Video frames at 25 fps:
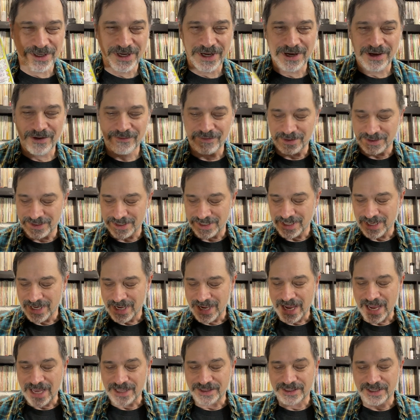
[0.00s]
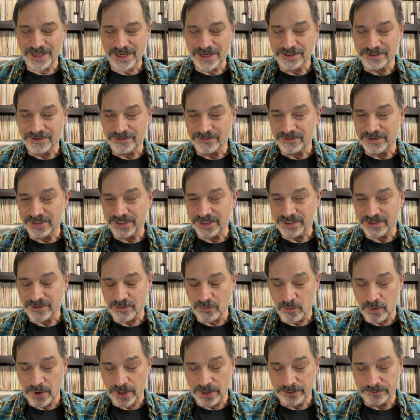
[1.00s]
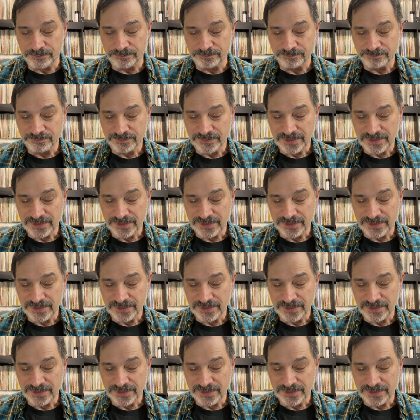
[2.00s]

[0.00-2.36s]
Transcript: of it at the end of disc 1.